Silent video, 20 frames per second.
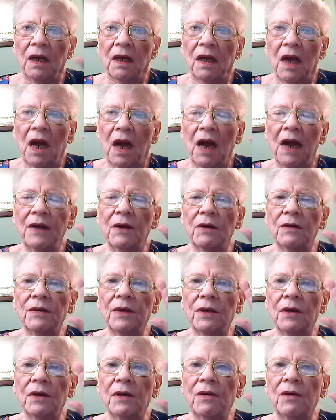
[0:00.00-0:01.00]
I don't
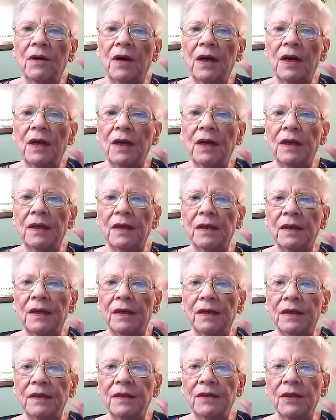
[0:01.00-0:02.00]
know.
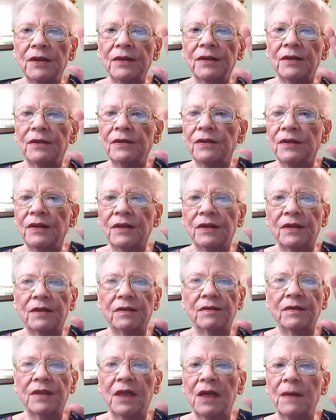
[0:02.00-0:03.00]
Just
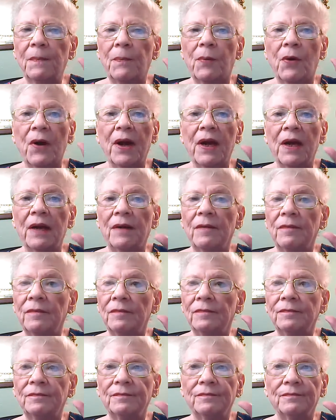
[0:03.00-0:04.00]
keep praying.
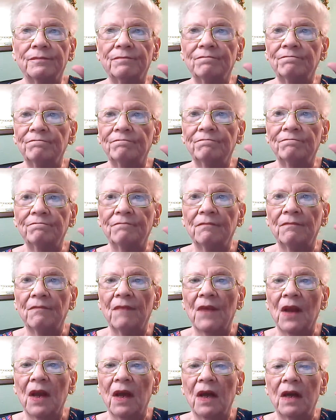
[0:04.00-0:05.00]

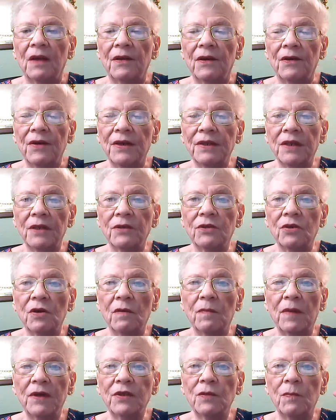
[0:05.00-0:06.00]
There isn't too
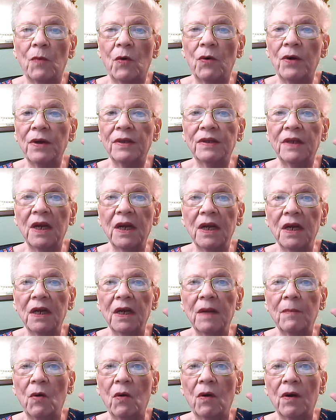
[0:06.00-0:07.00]
much more to say
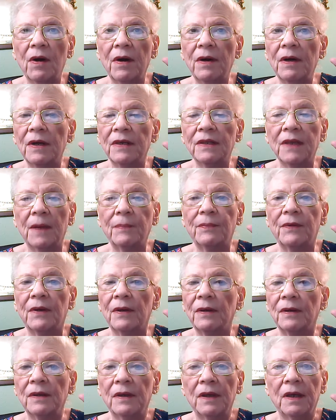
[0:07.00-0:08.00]
anymore, except
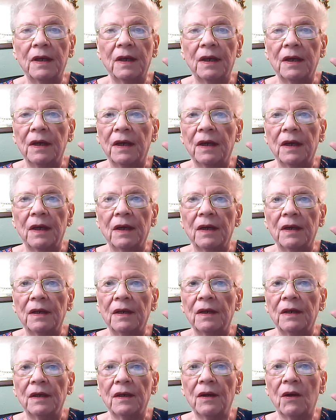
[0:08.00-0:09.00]

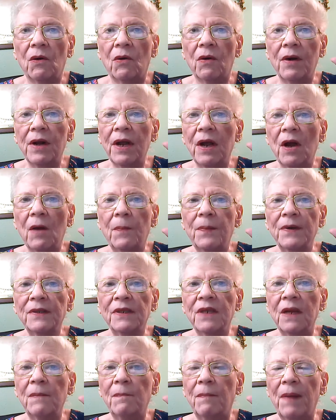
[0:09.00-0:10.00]
Lord, help us
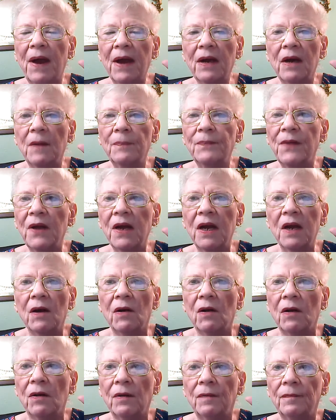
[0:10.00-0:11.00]
get back up the
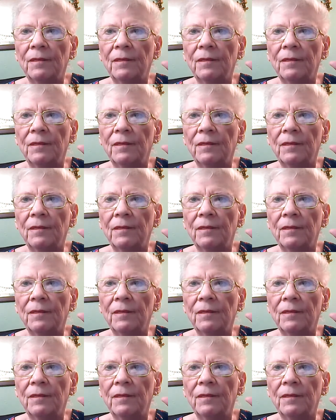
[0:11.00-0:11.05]
hill.